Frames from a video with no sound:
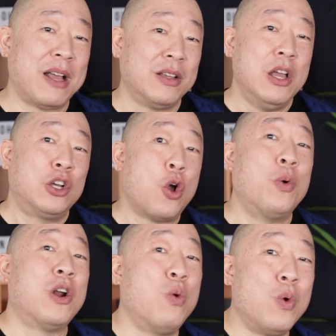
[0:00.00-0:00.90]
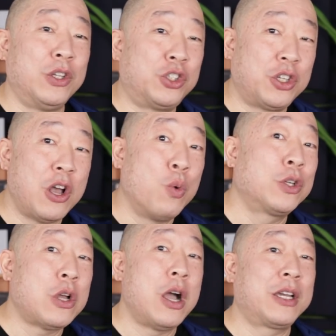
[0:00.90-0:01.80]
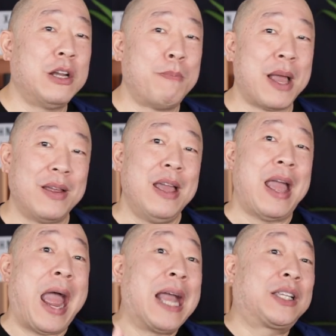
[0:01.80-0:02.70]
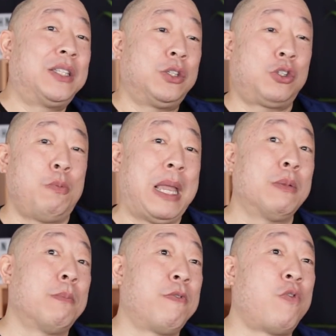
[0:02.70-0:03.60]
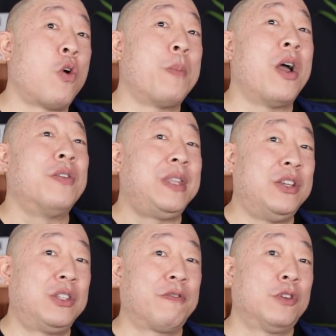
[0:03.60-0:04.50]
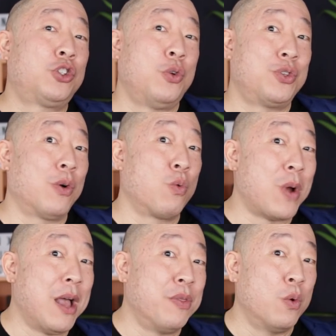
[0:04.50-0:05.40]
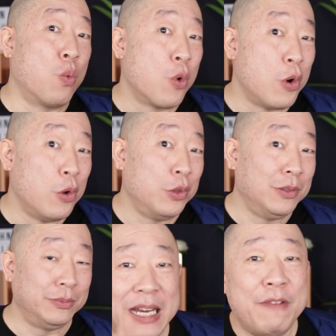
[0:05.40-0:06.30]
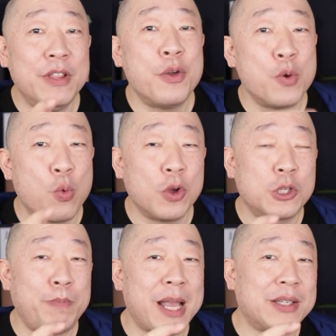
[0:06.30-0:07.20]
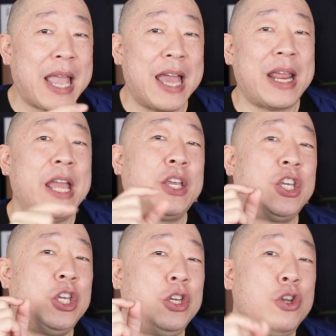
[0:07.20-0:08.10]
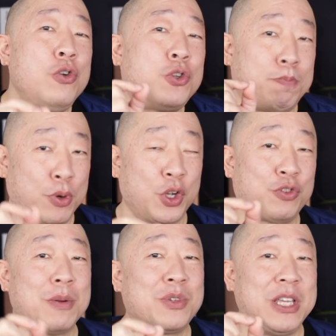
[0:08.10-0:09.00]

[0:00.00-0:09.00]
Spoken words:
about going on one show. We're talking about access to be able to perform on these different shows around the world. And even though the World's Best had a huge push from